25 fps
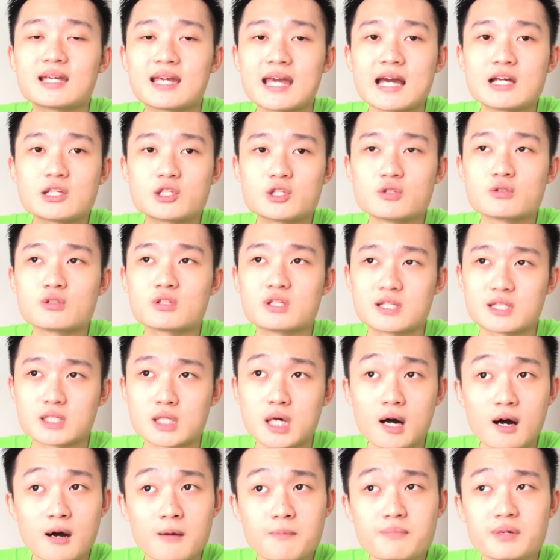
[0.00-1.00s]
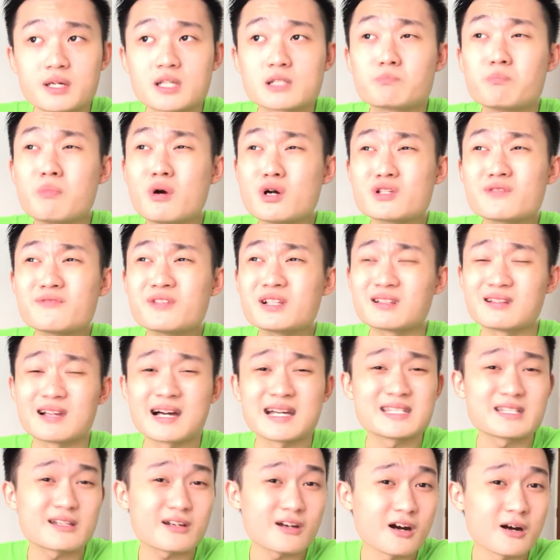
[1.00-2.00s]
get you to the top because most of the
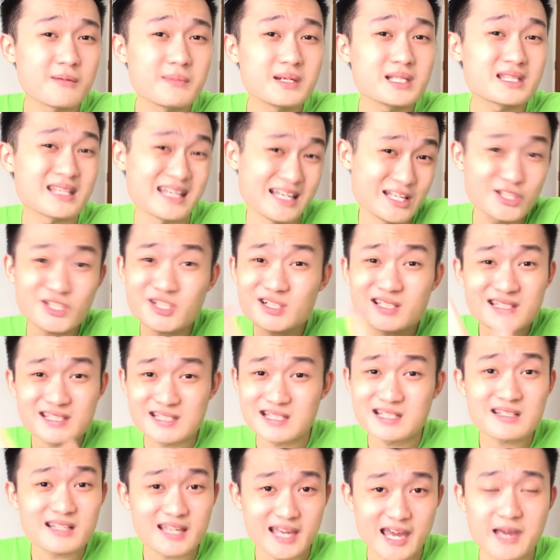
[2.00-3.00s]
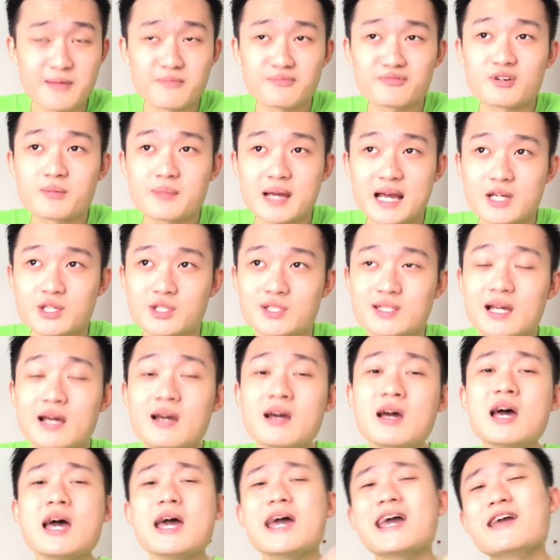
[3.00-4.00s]
likes and comments actually didn't came from hashtag.
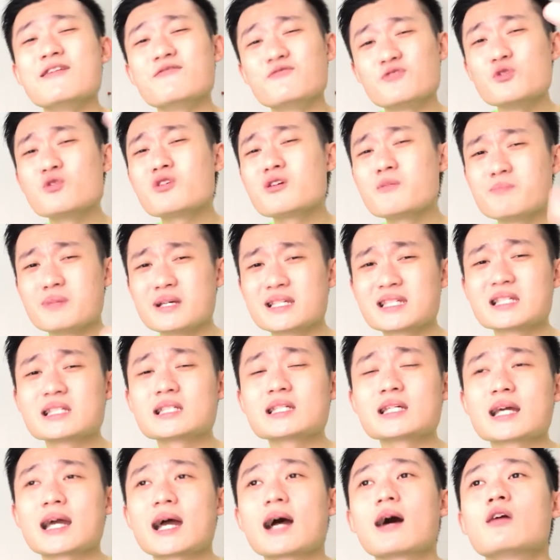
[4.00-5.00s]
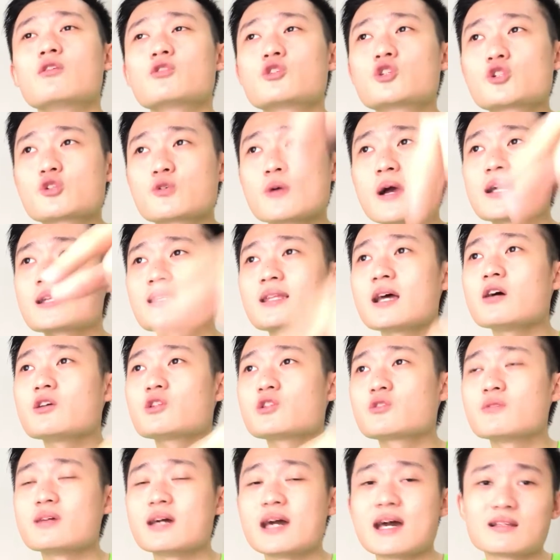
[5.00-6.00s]
If you're a business account, tracked out
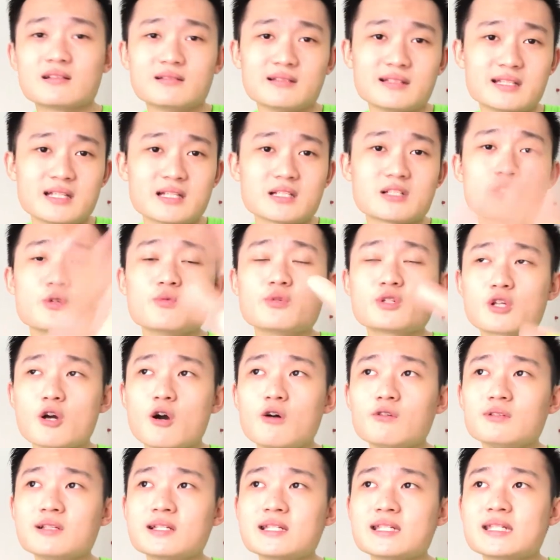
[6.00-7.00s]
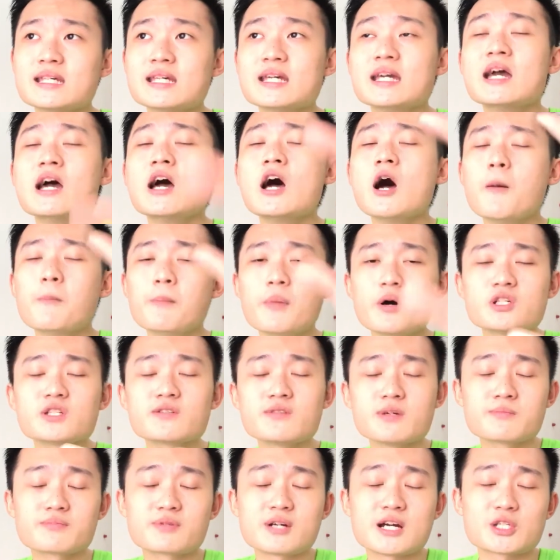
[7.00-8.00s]
to your analytics, you will totally see most
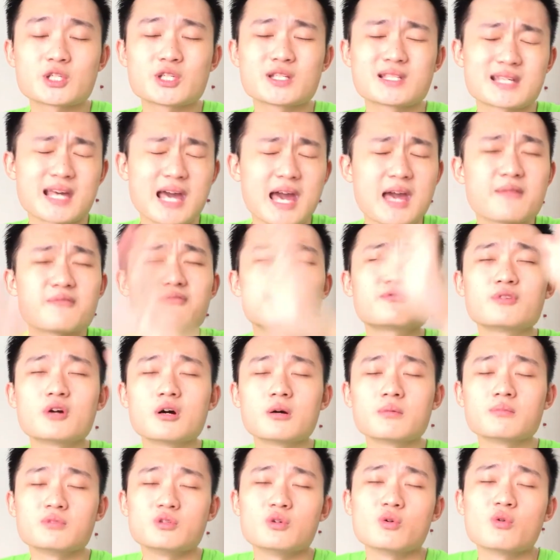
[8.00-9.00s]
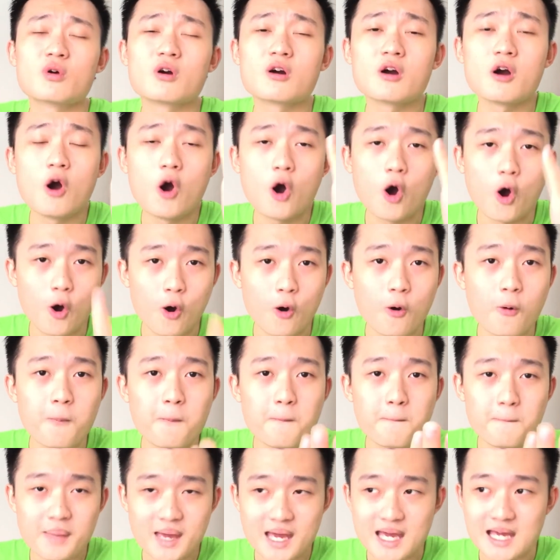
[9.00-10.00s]
of the impressions came from your
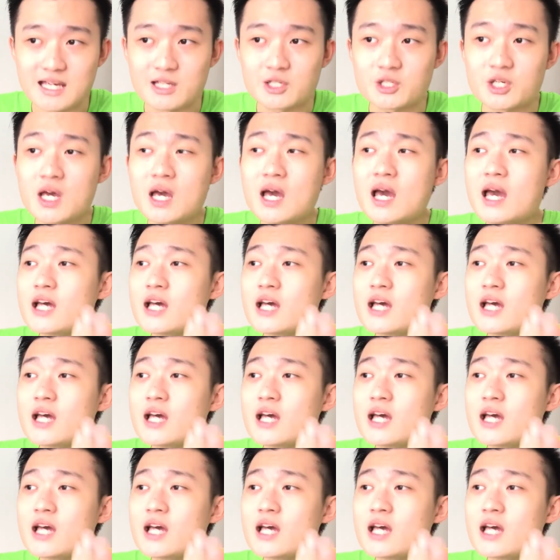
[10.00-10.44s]
home page.